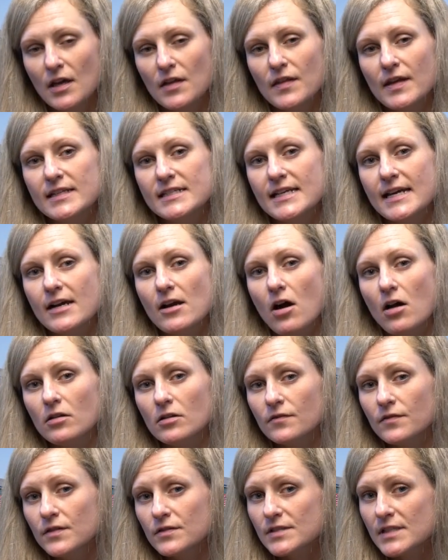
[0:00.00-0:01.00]
They take all
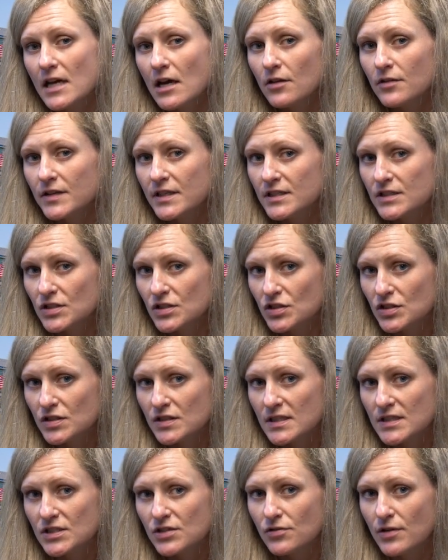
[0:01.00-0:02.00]
of those health
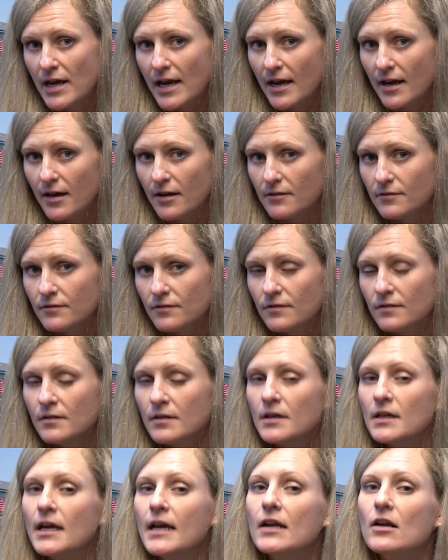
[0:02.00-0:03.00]
conditions that you have
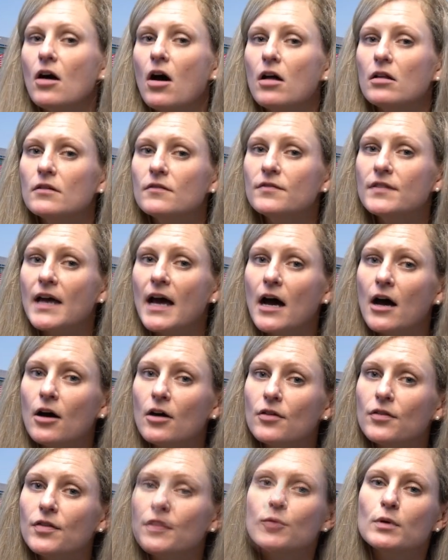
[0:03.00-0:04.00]
and all of the
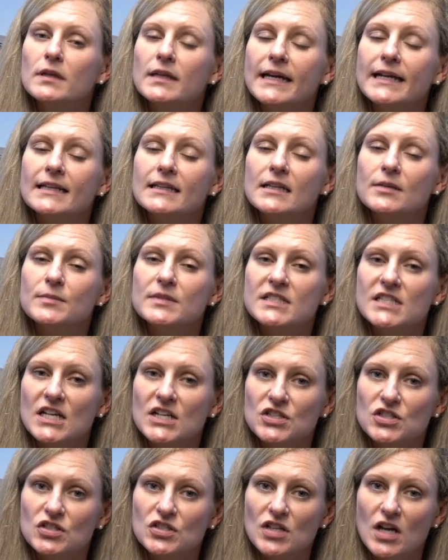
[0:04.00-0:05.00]
health-related
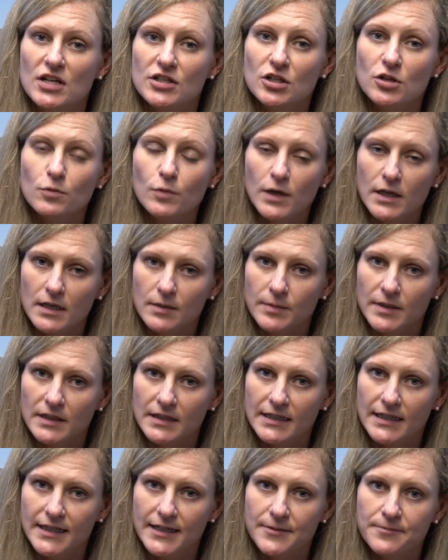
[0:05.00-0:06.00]
limitations on your work
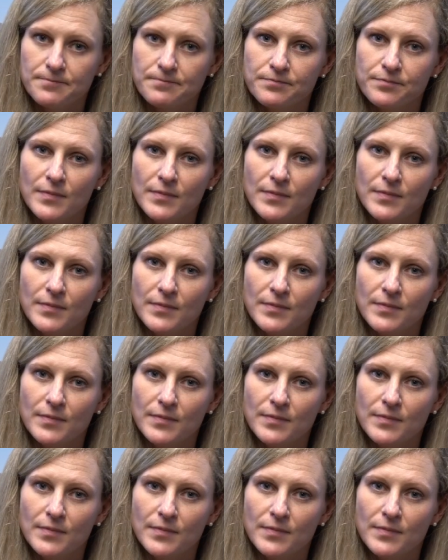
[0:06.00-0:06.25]
ability,